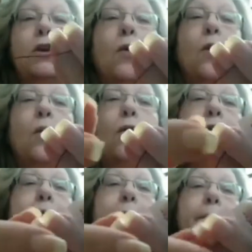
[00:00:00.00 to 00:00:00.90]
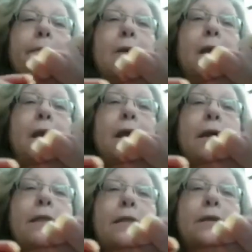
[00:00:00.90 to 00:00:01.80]
cord.
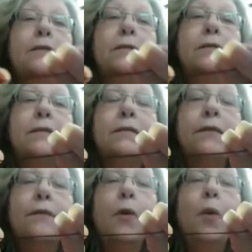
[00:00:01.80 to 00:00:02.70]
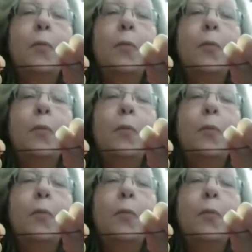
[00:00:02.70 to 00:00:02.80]
This is a zero